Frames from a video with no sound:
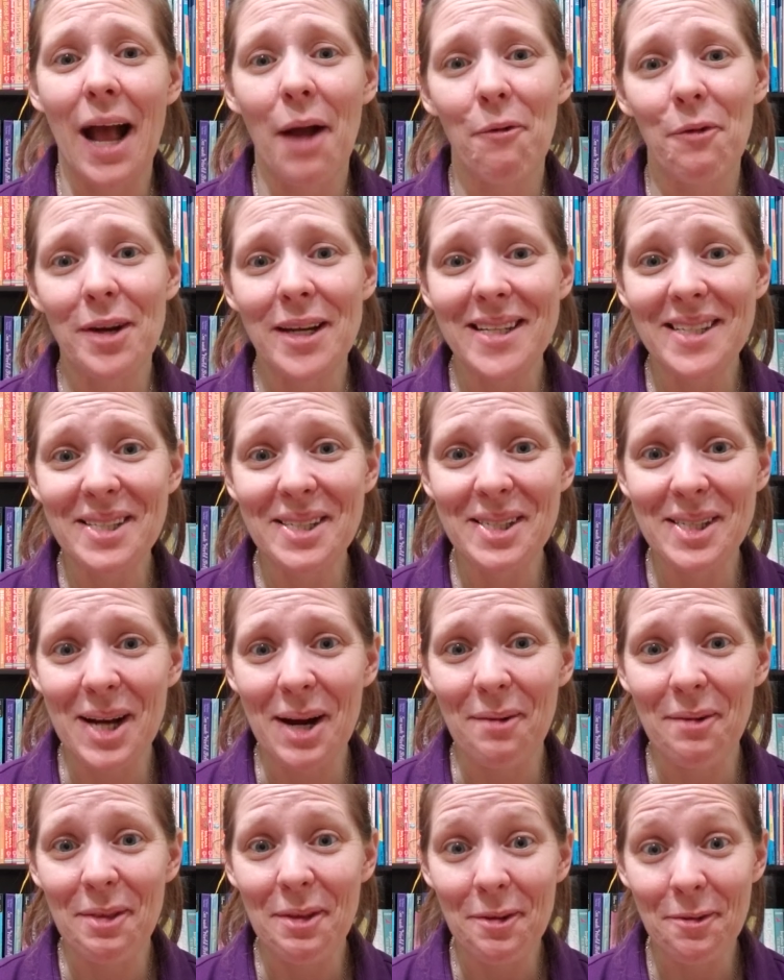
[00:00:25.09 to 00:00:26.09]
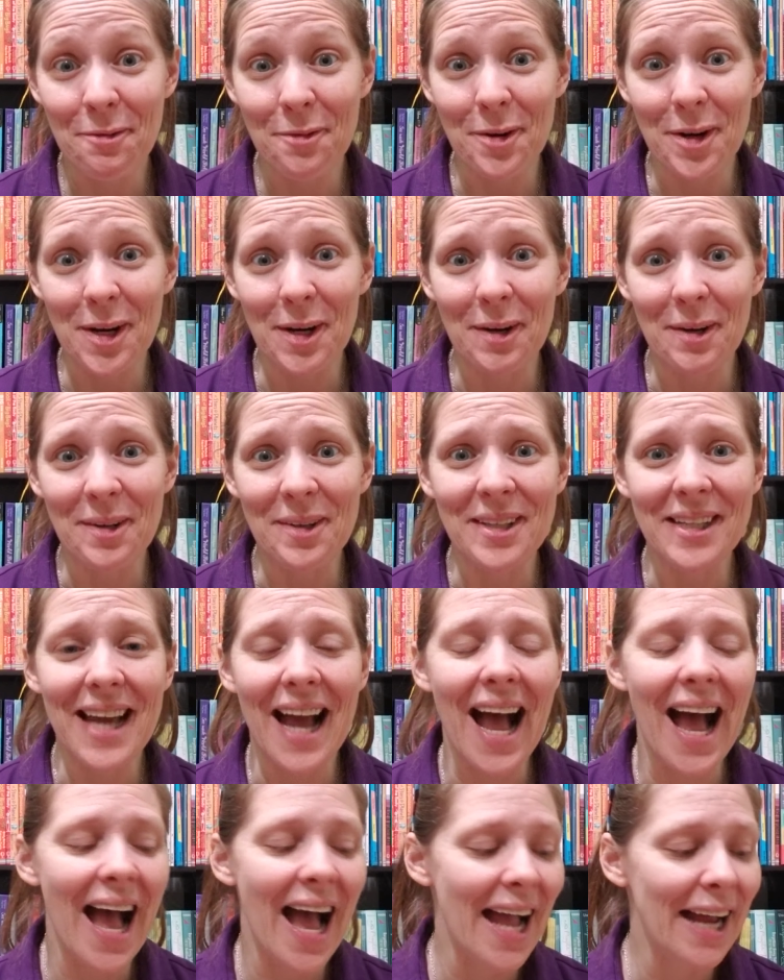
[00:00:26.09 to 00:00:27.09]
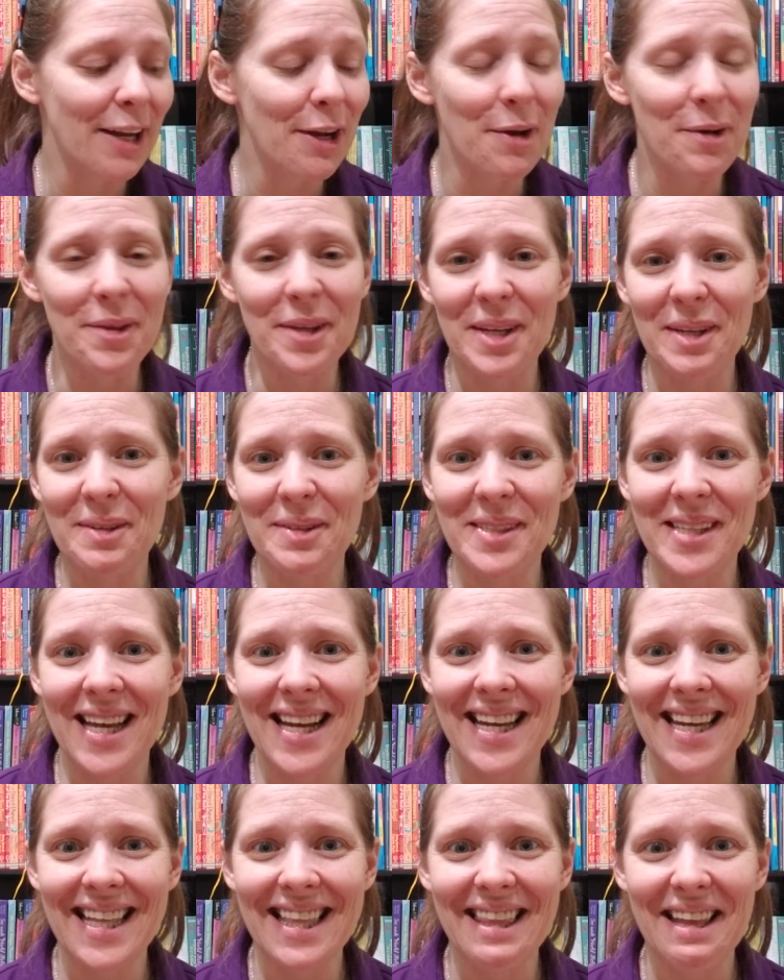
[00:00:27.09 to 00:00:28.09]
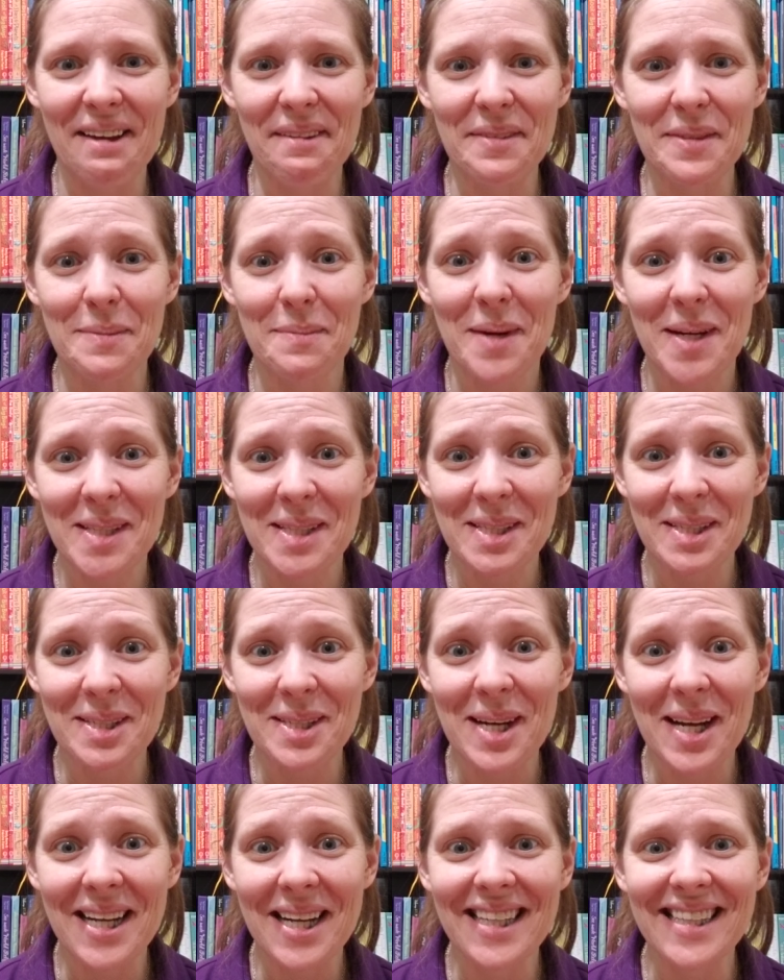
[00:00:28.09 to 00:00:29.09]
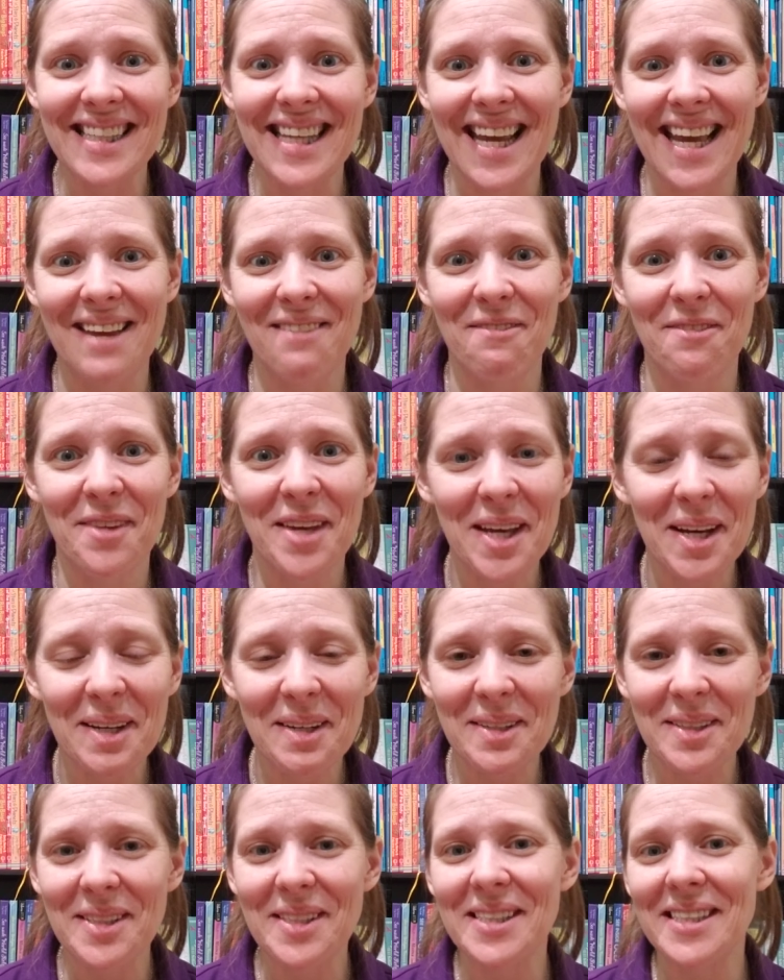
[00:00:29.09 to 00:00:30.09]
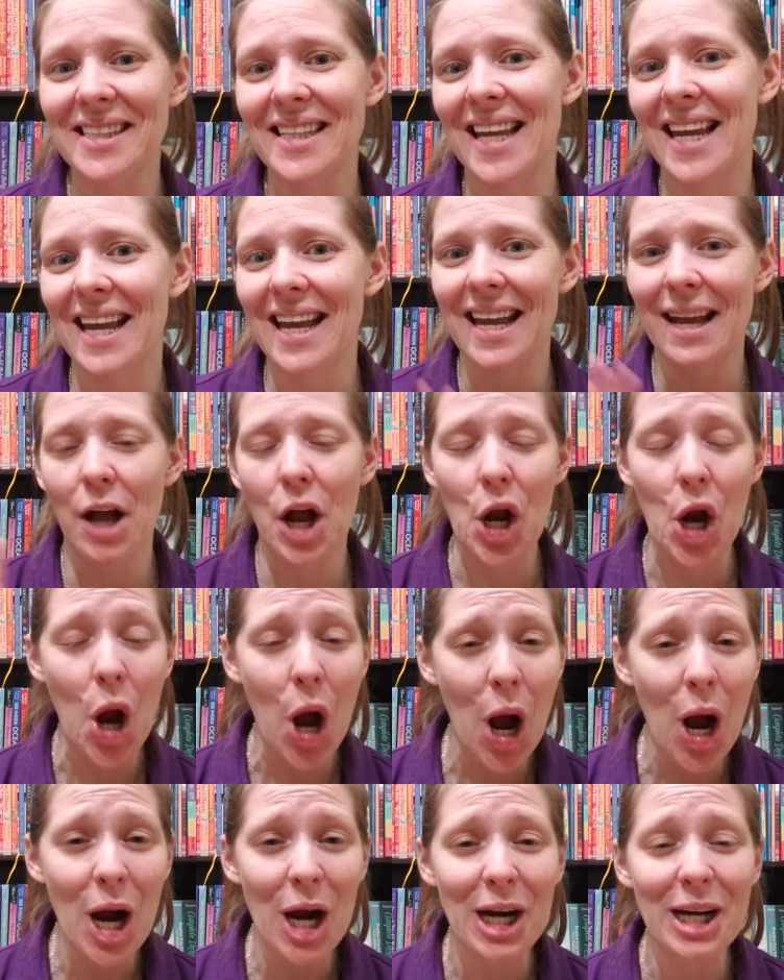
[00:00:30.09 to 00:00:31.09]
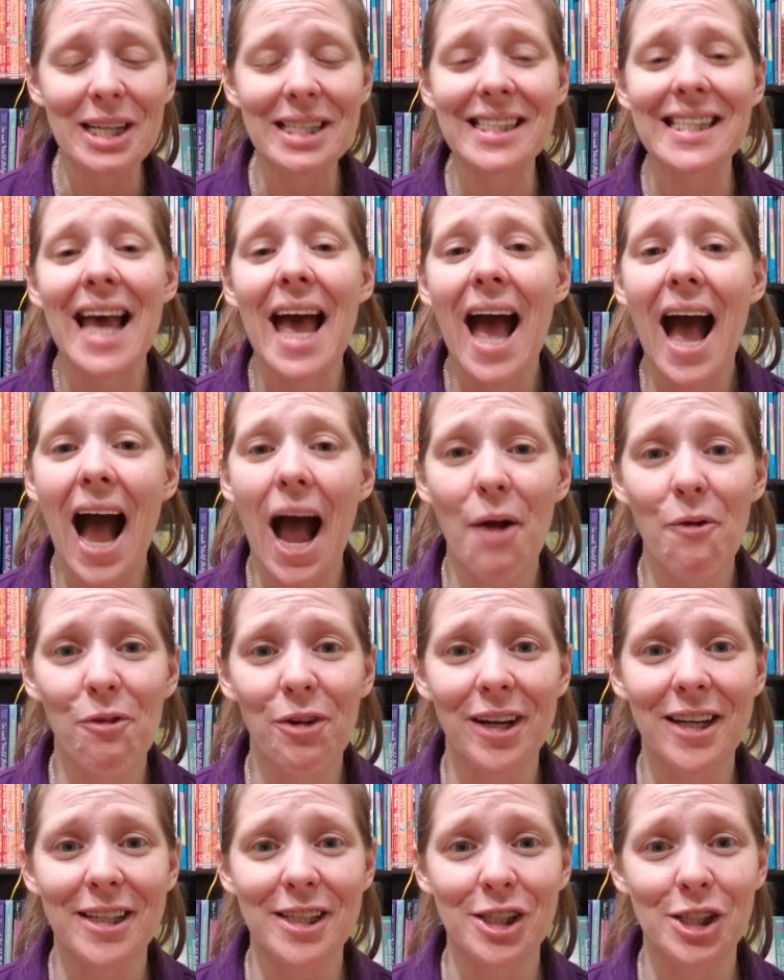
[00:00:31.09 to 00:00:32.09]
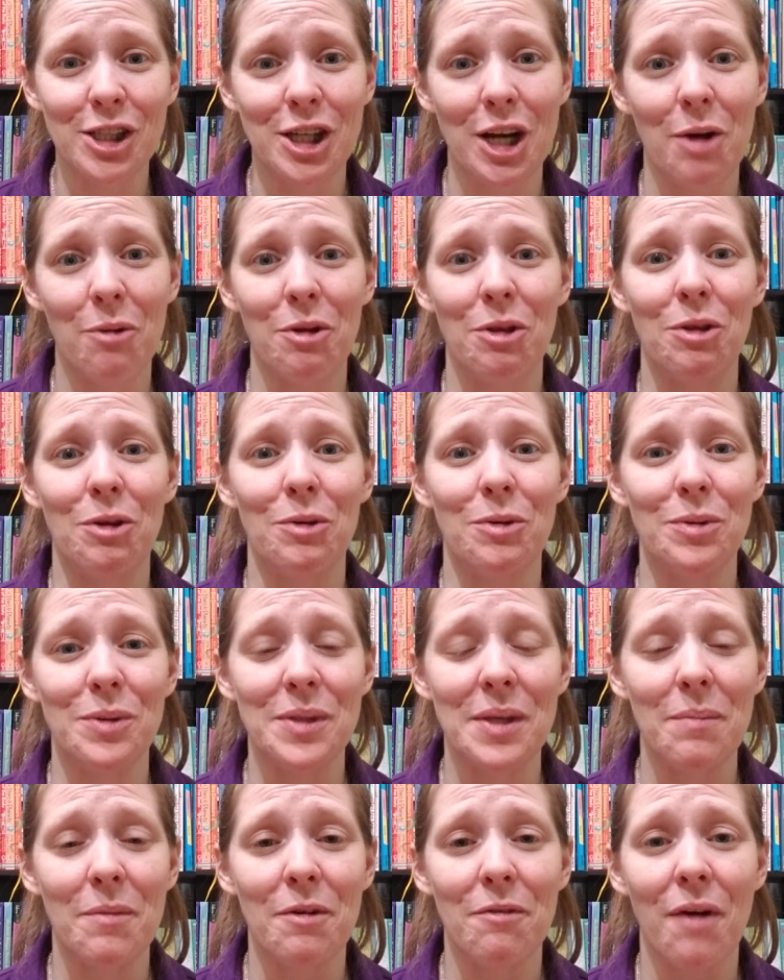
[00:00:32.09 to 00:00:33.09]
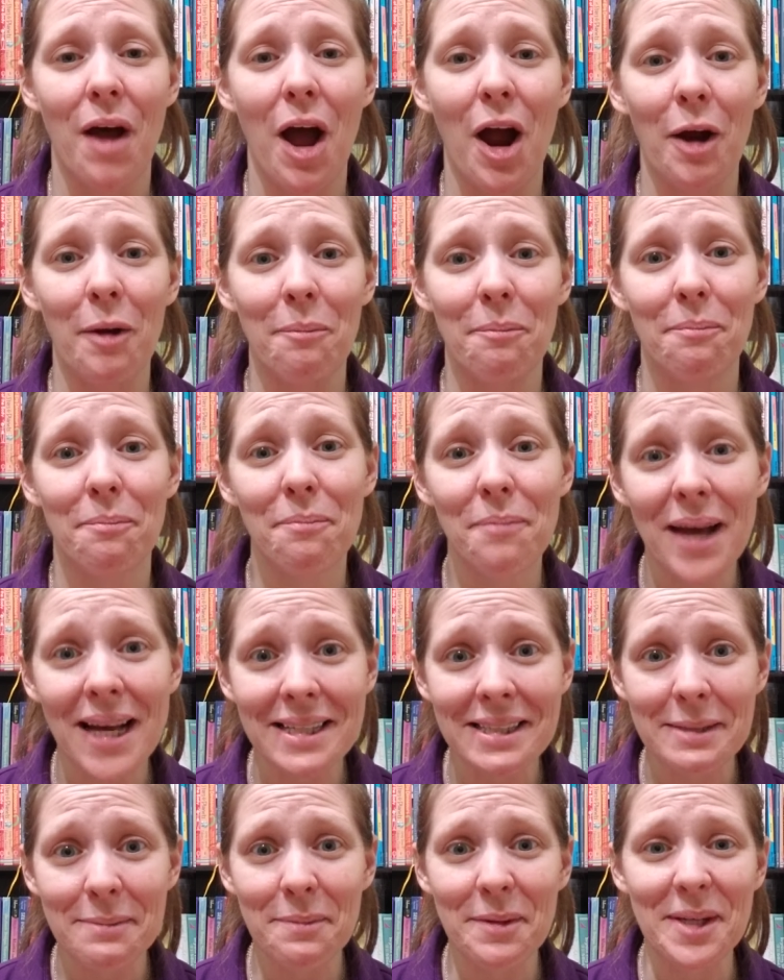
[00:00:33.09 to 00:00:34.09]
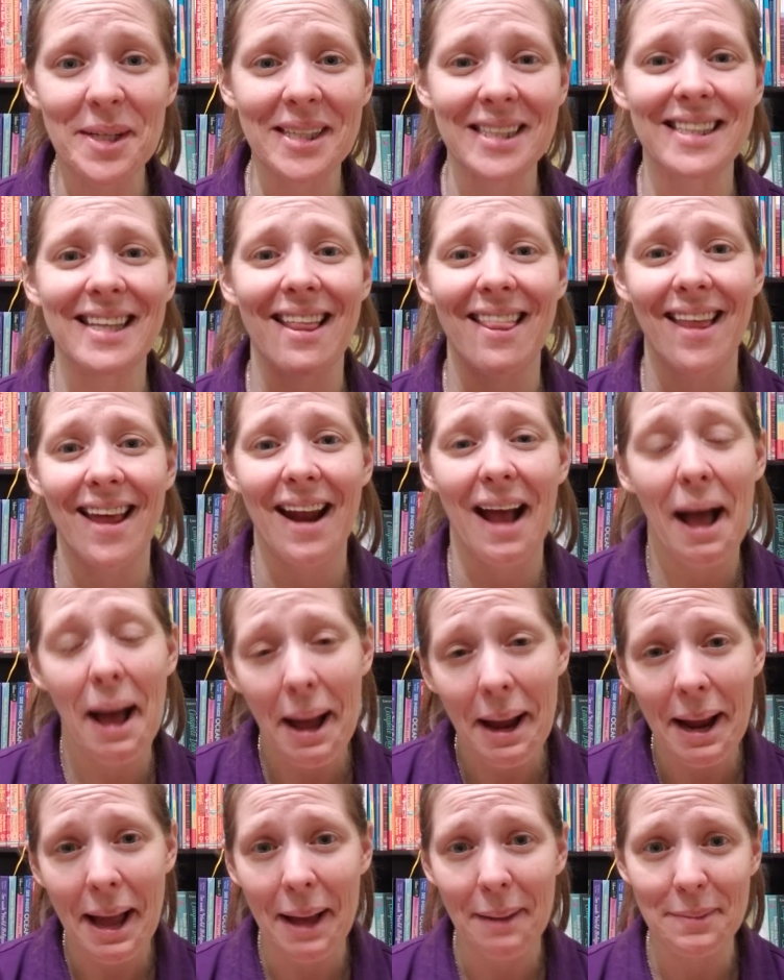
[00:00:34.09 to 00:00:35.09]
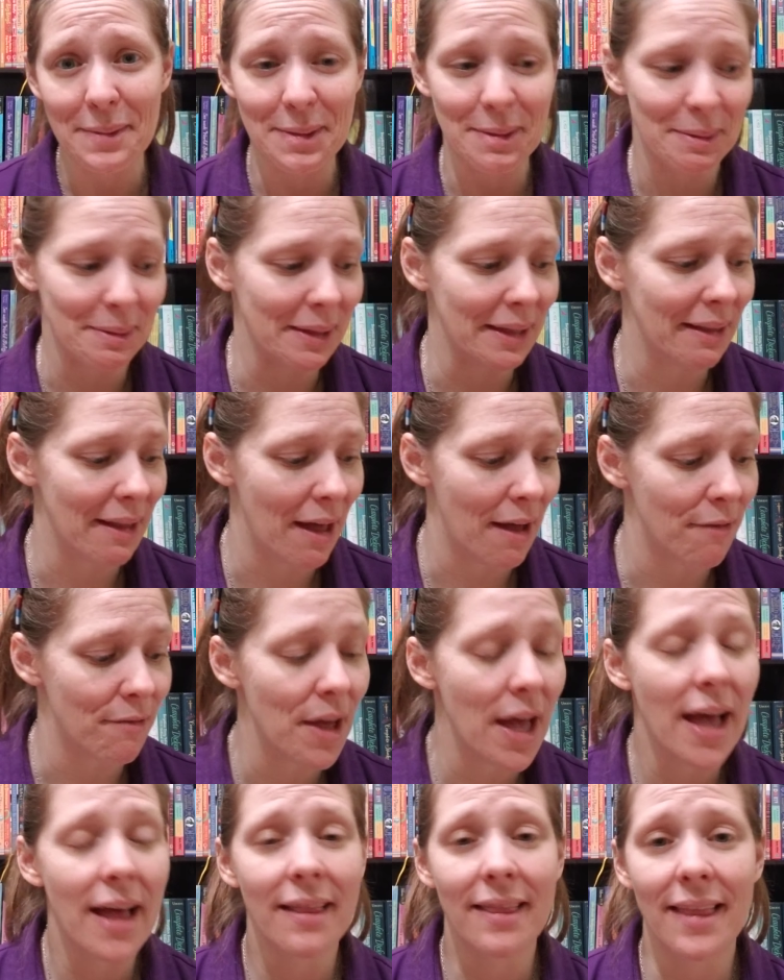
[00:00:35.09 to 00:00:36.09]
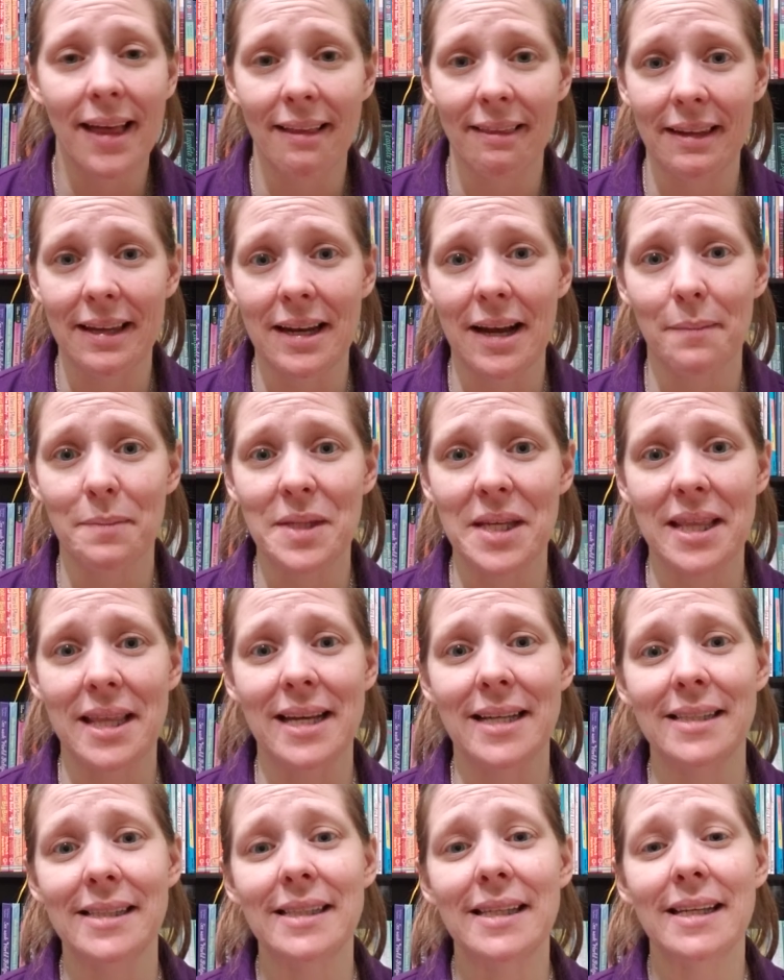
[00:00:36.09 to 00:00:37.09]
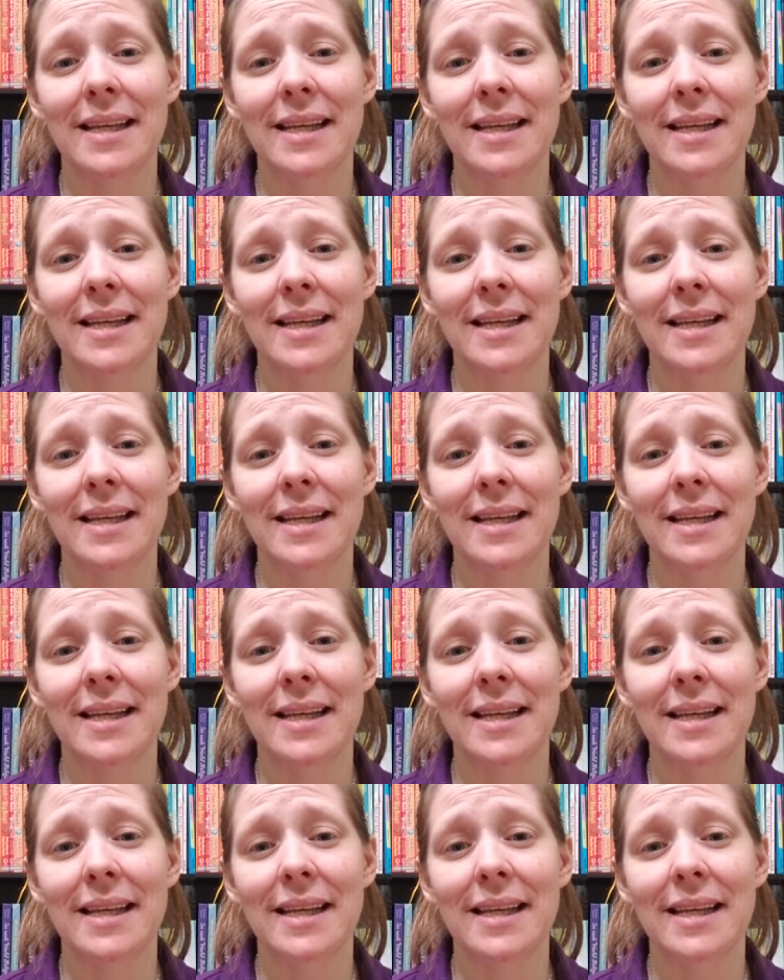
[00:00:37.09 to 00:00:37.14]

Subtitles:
I wanted to start with your 4-year-old. I know that you said he loves monster trucks and vehicles like cars. I wanted to share with you some of our best books that I absolutely love that lead up to this.